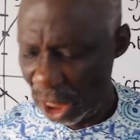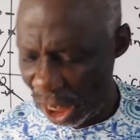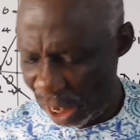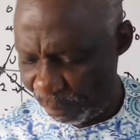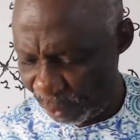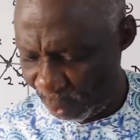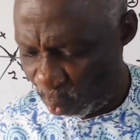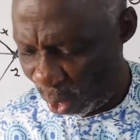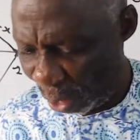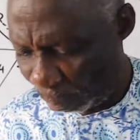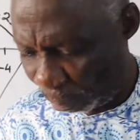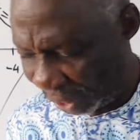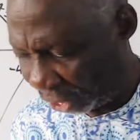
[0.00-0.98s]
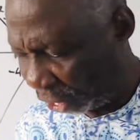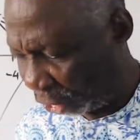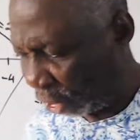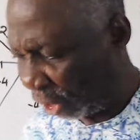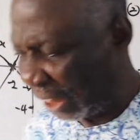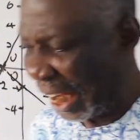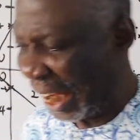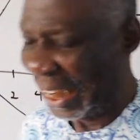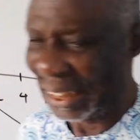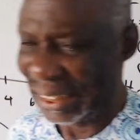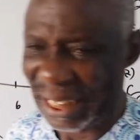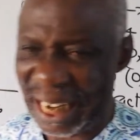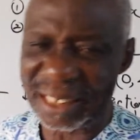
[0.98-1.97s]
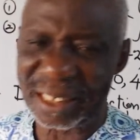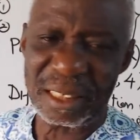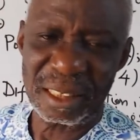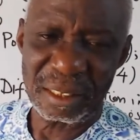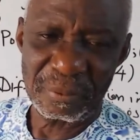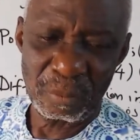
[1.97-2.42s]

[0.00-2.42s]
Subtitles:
If we want precision and exact,